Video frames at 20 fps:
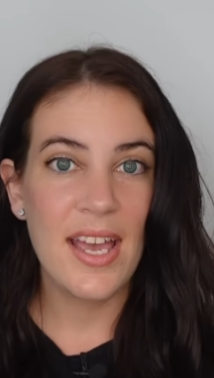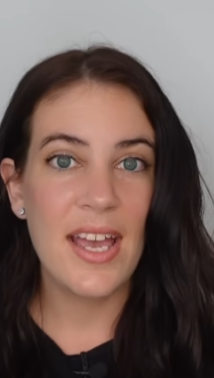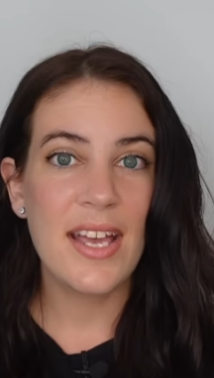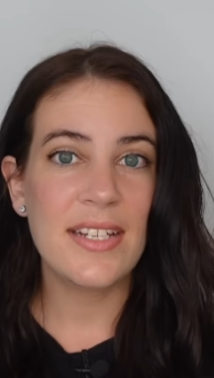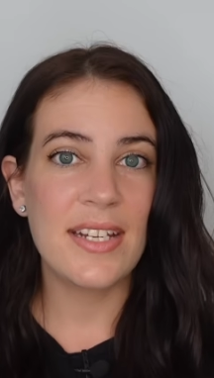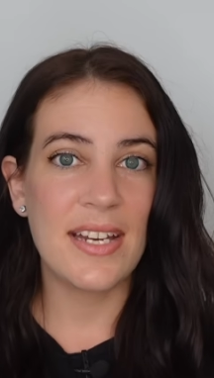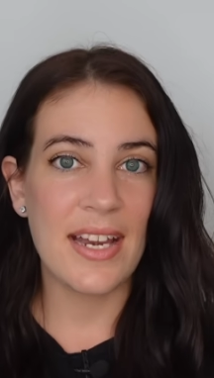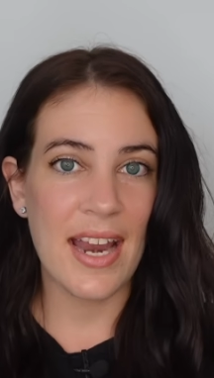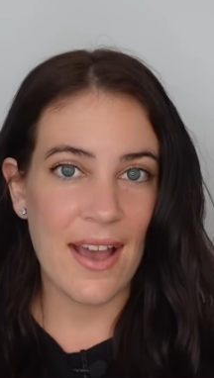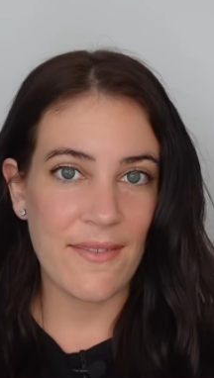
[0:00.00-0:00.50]

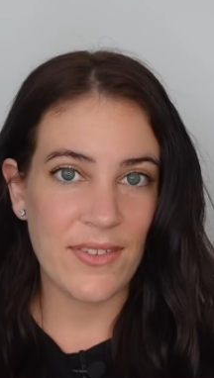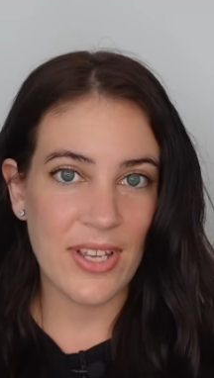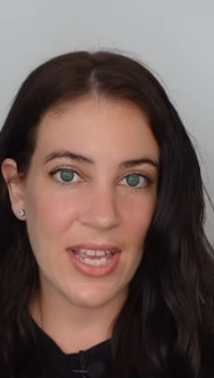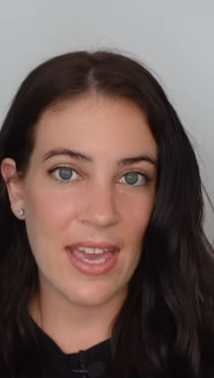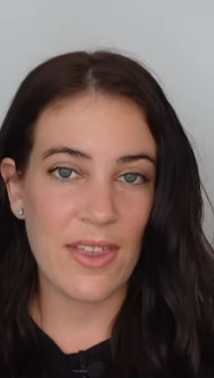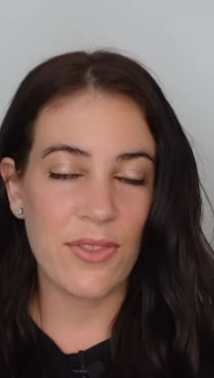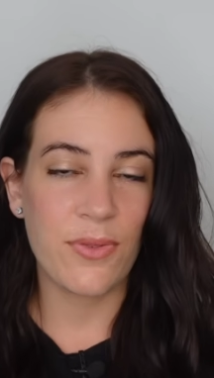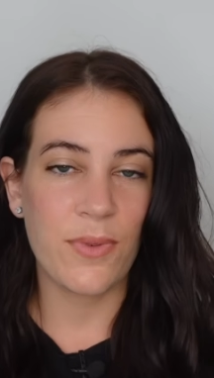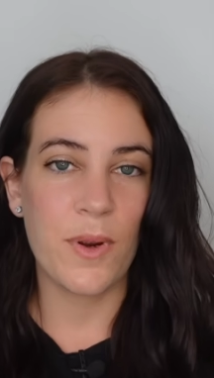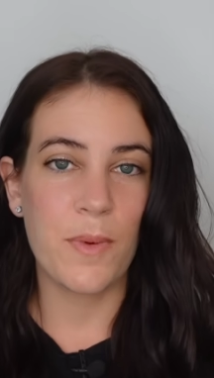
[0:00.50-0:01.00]
to
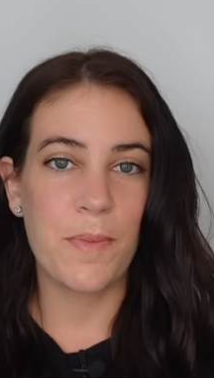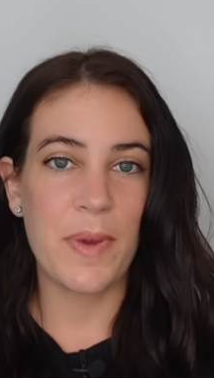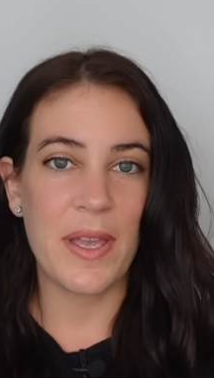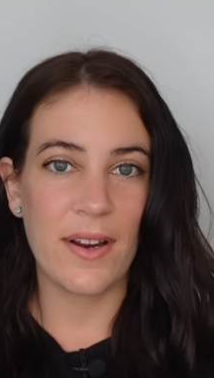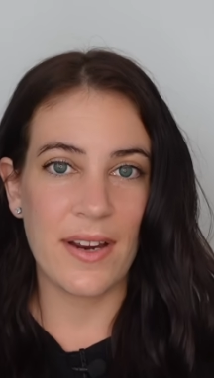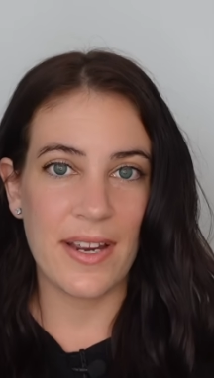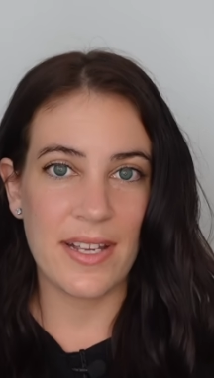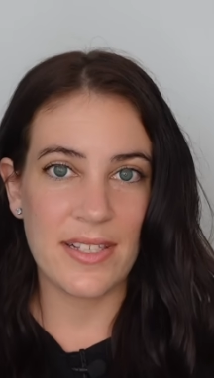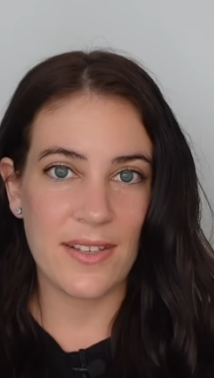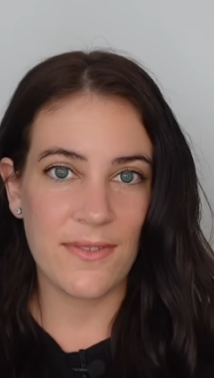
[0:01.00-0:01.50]
navigate through
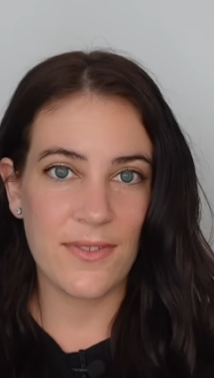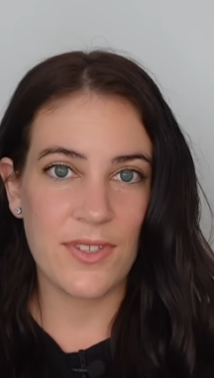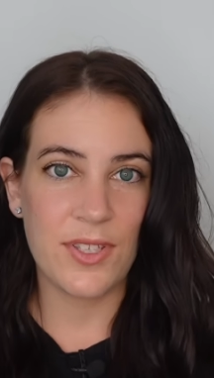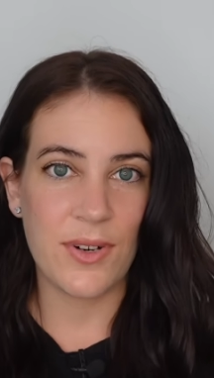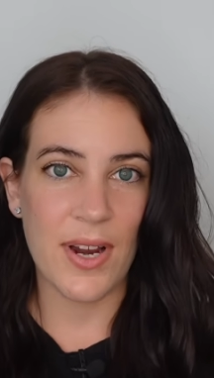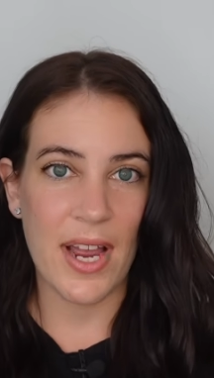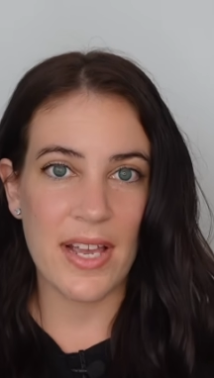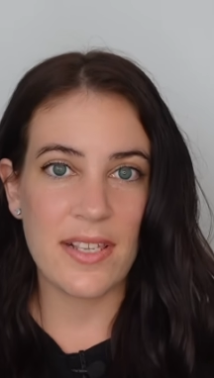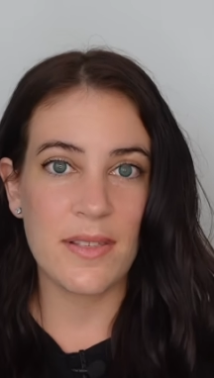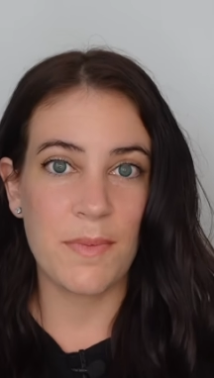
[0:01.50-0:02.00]
periods of
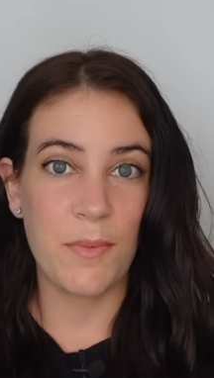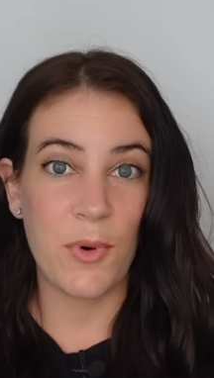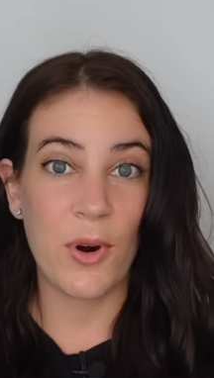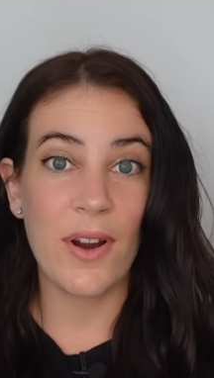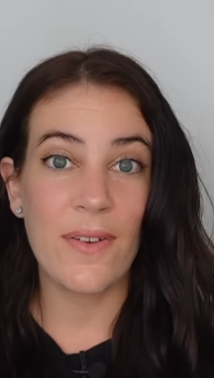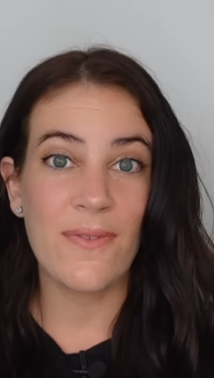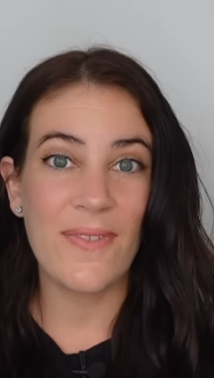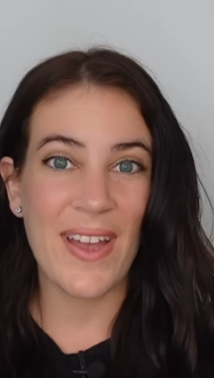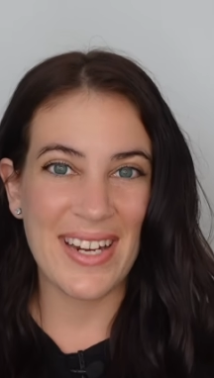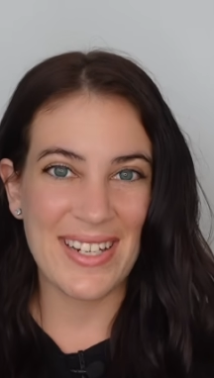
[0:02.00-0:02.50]
stress more
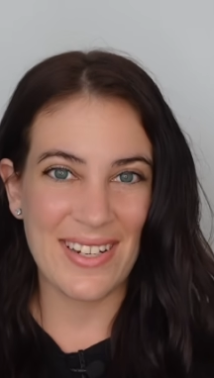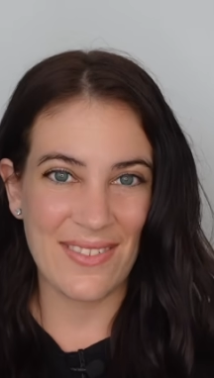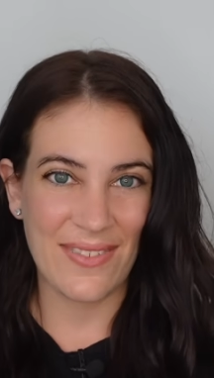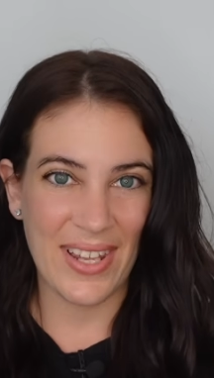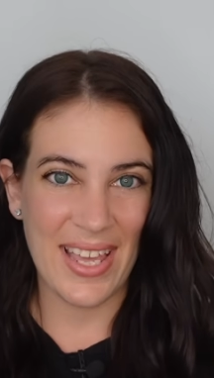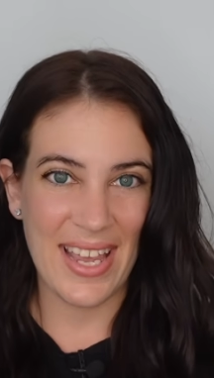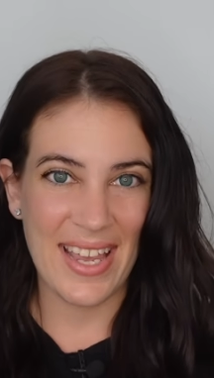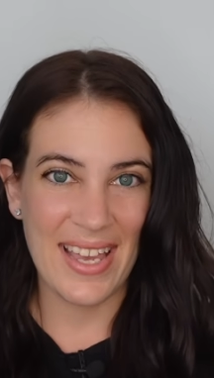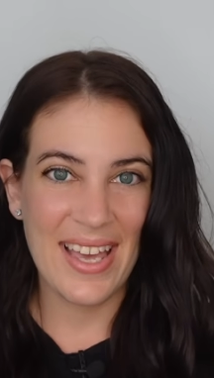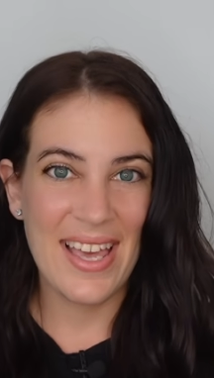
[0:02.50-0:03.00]

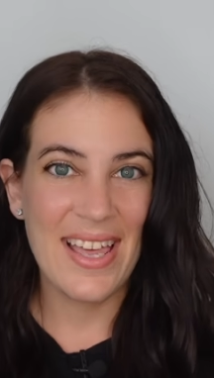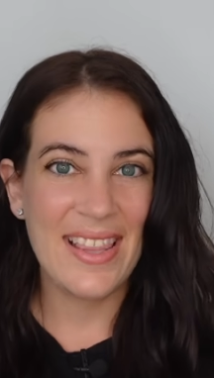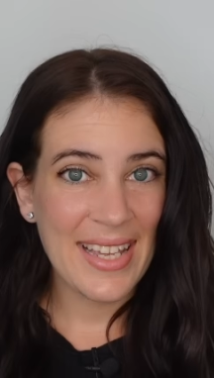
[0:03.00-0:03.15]
effectively.